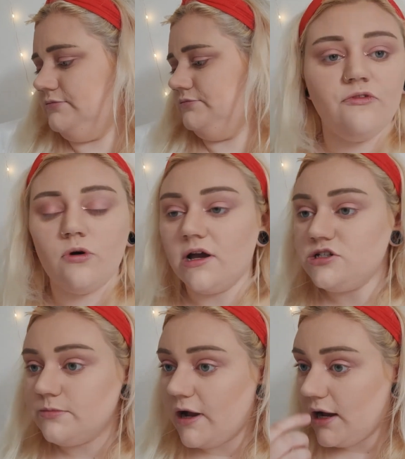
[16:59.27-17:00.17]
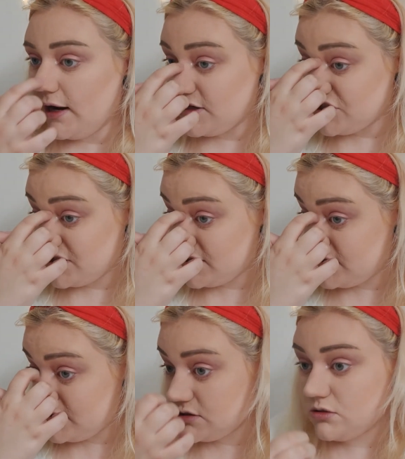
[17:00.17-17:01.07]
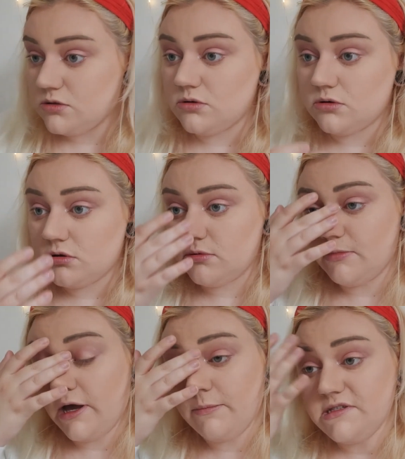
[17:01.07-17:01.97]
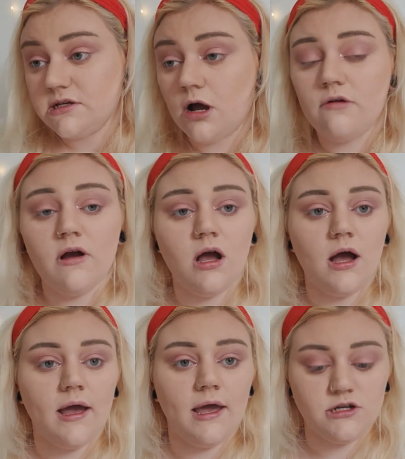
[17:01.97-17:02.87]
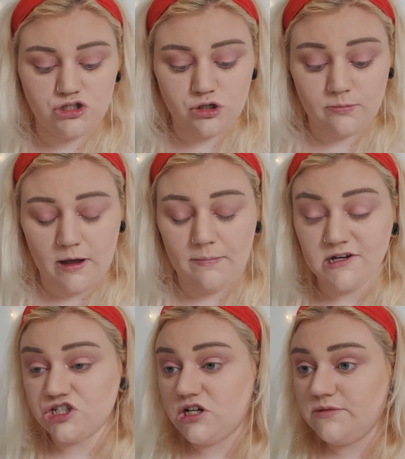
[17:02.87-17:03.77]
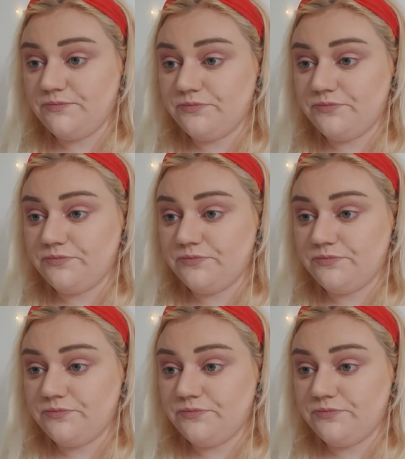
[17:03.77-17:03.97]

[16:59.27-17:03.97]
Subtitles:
Before I do my eyelashes or my mascara, I do my blusher.